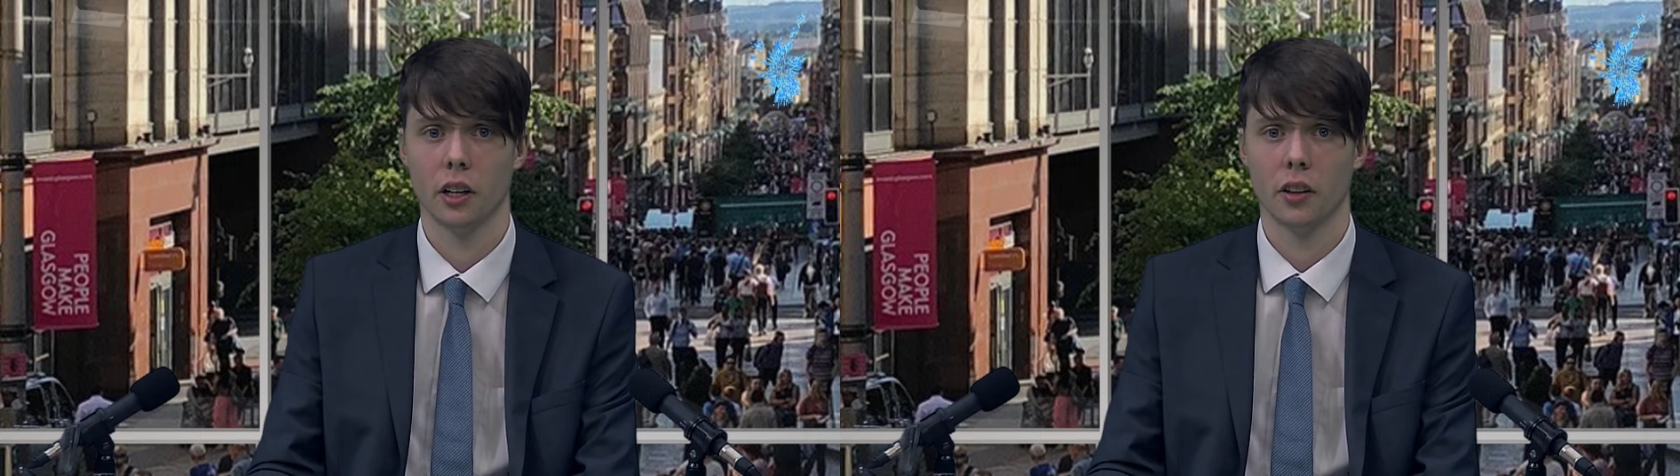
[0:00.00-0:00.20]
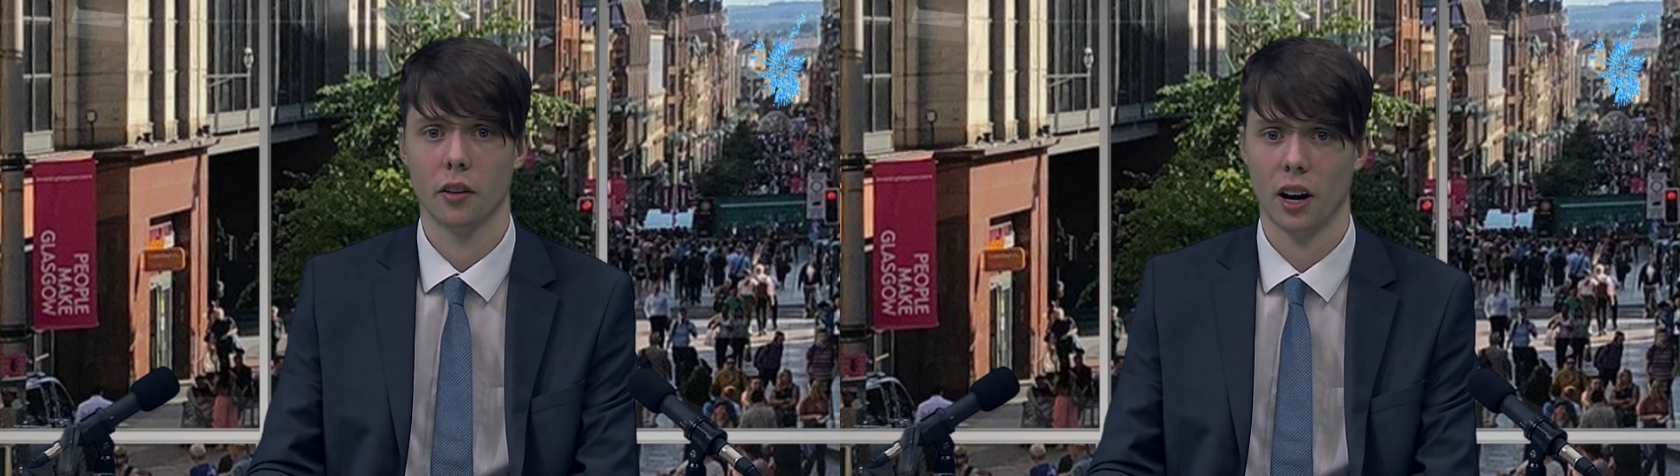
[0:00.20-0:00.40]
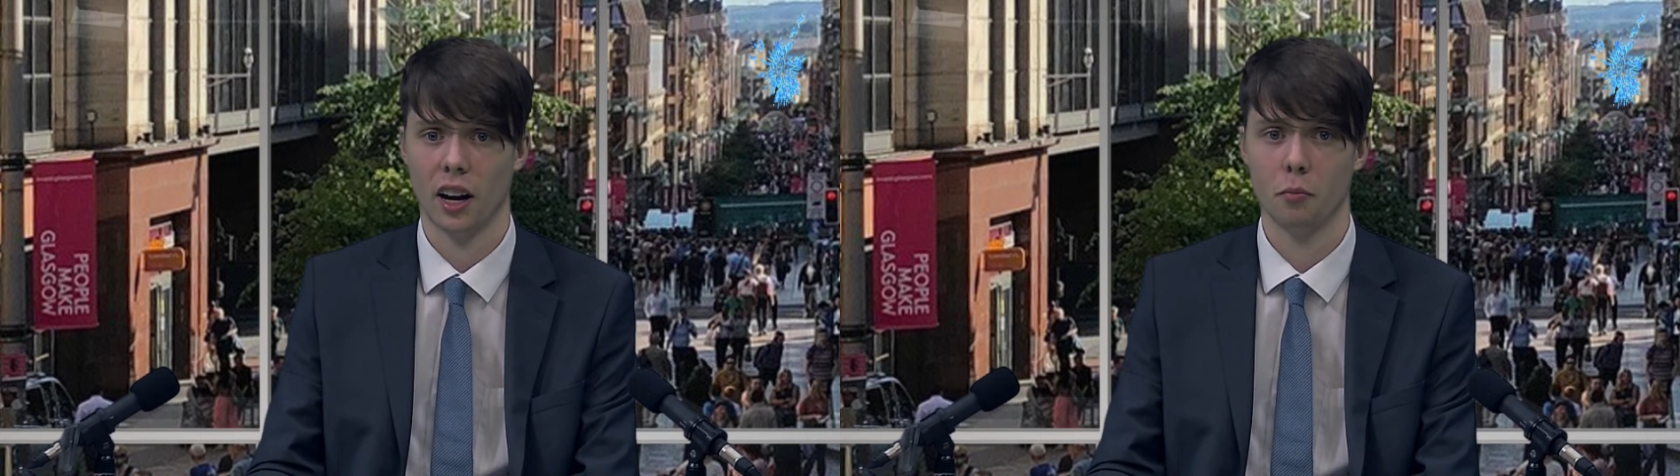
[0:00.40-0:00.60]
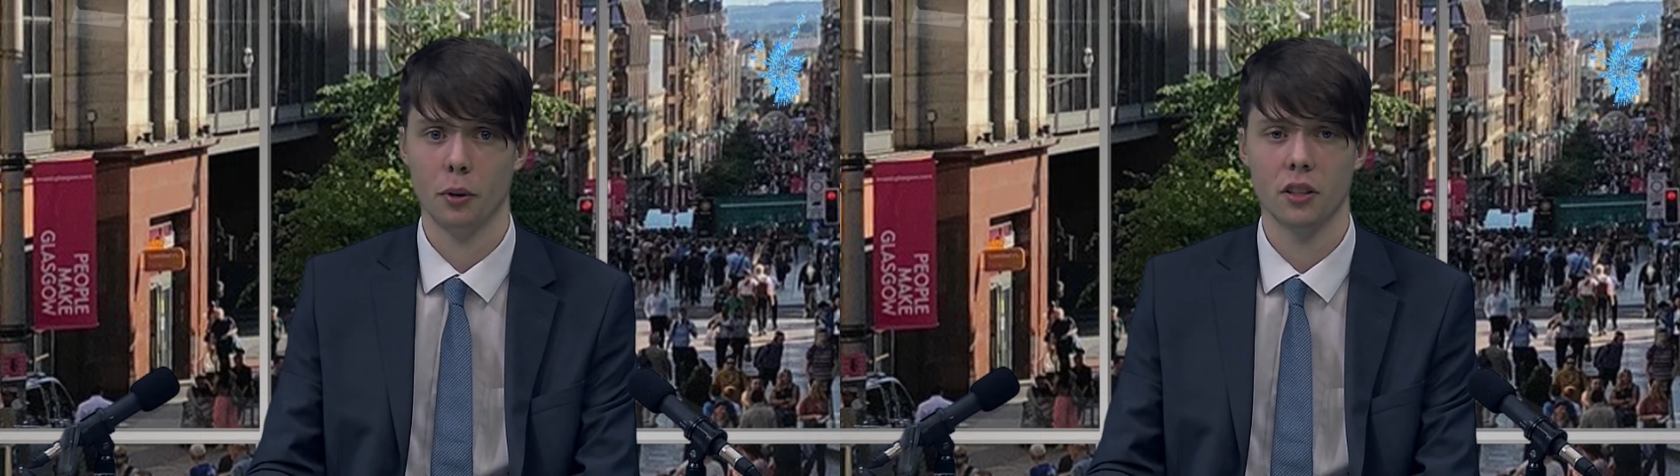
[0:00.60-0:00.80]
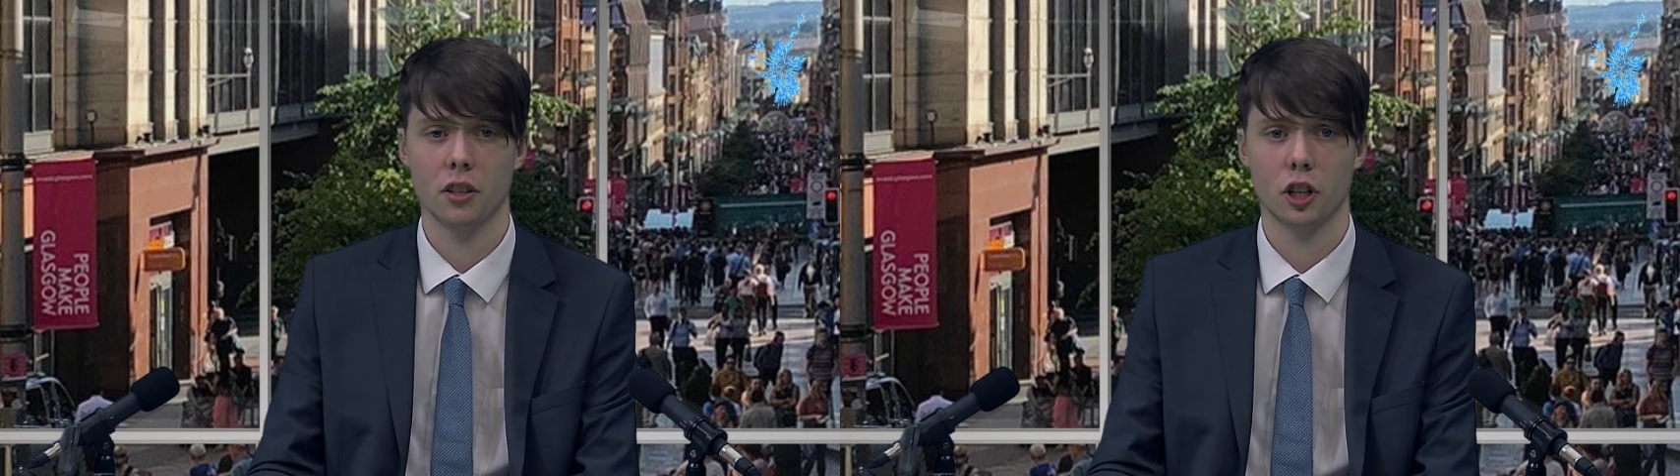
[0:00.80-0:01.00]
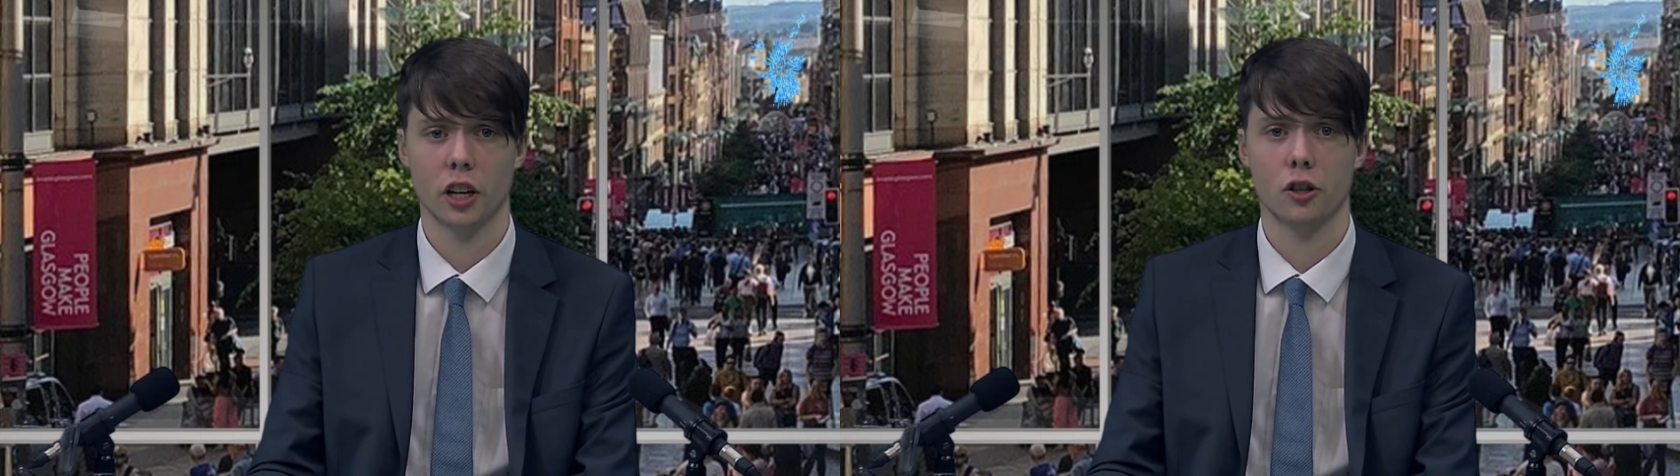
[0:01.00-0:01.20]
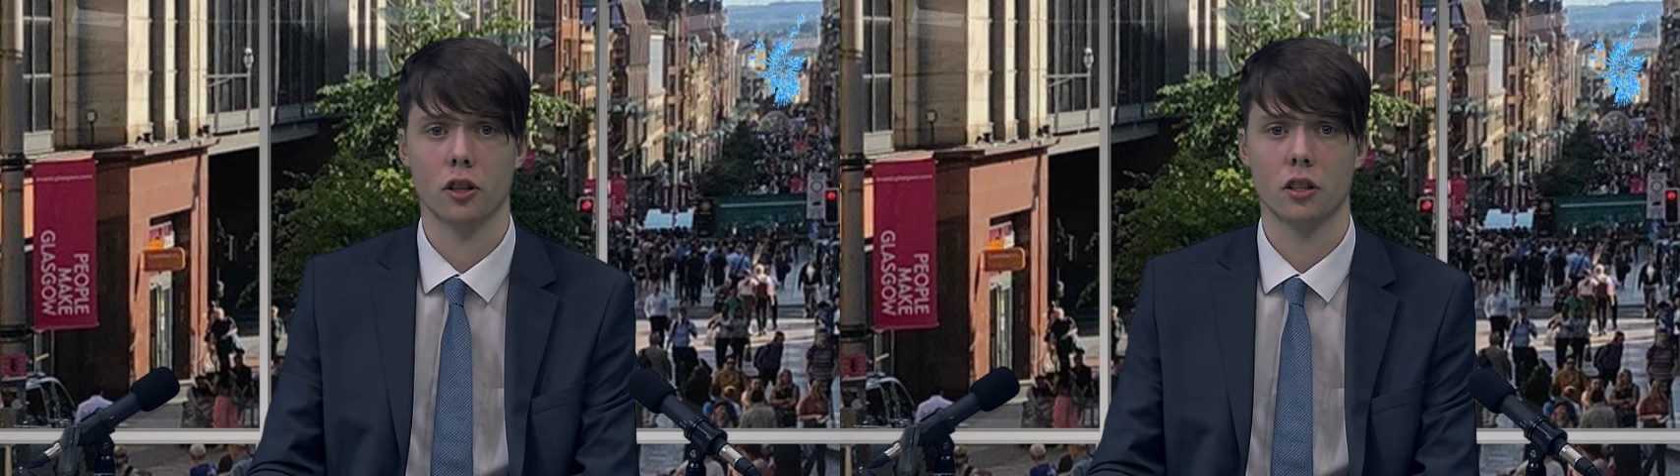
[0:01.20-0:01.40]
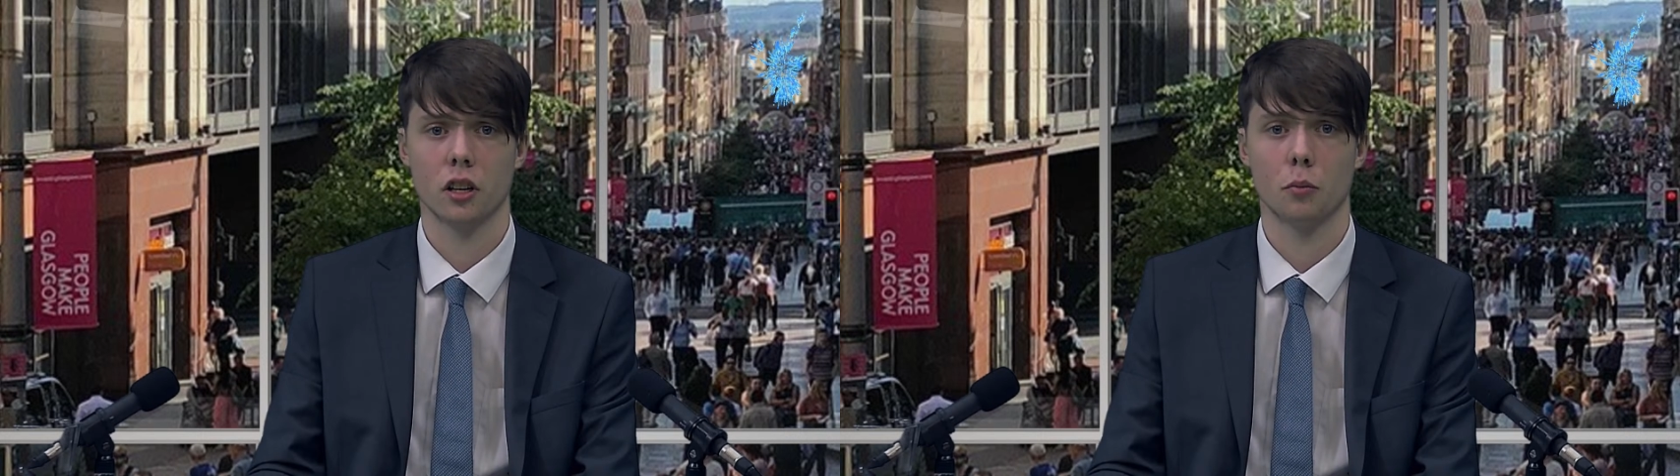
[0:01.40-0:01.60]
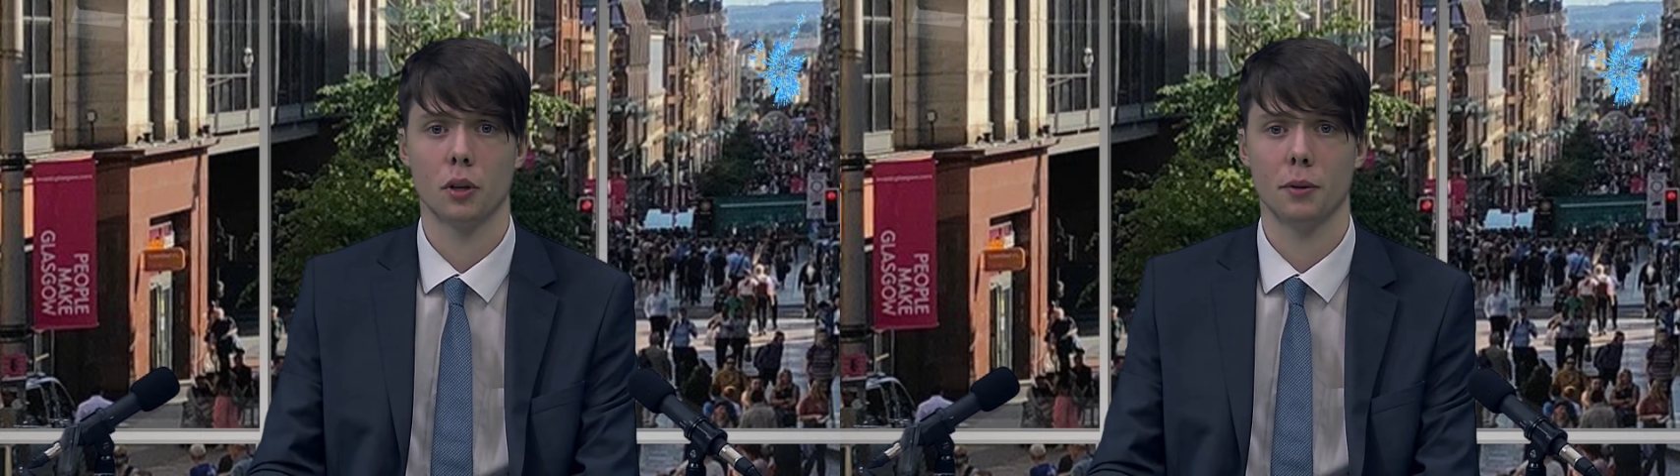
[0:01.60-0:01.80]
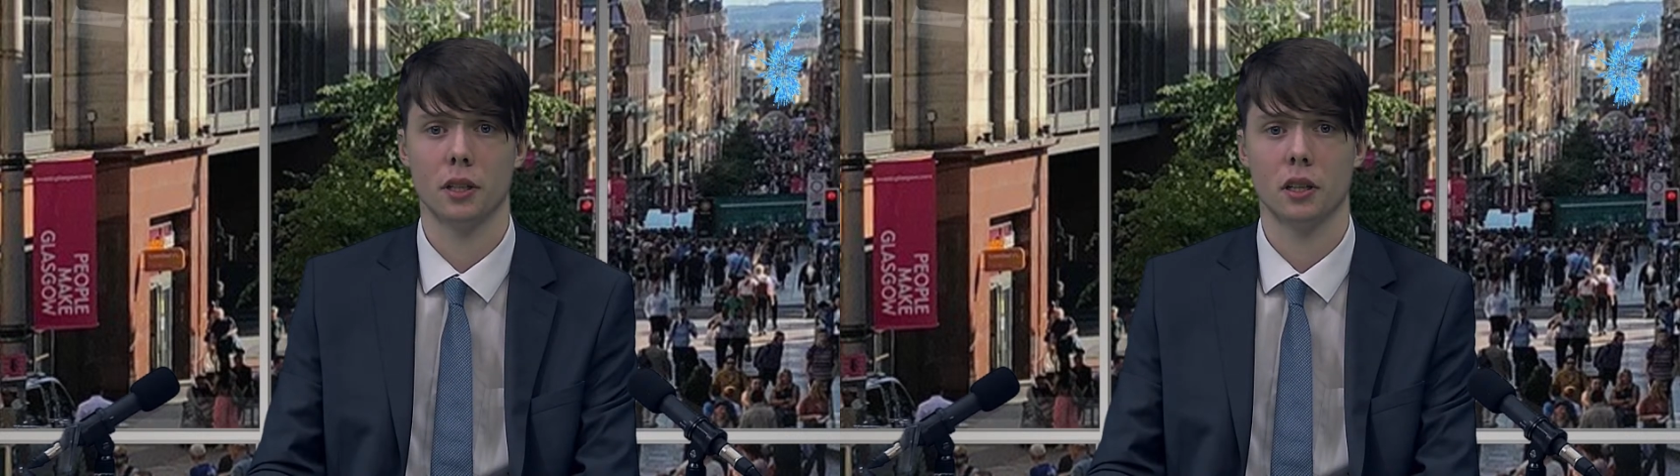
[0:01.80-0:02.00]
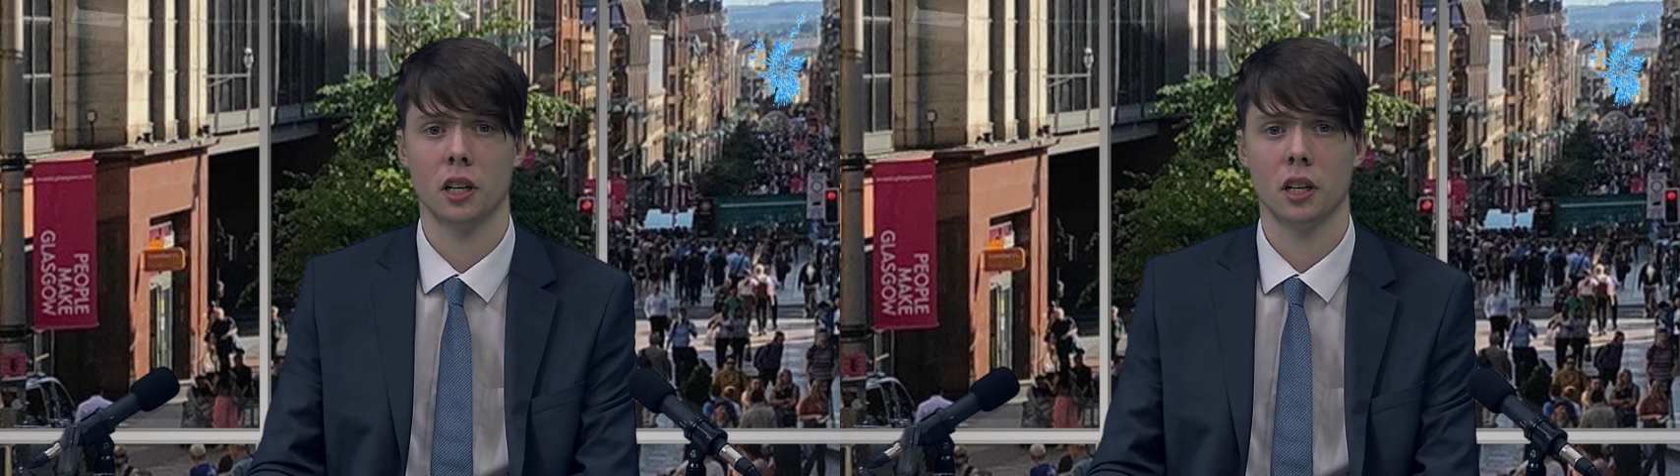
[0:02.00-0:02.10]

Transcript: There have been suggestions that the BBC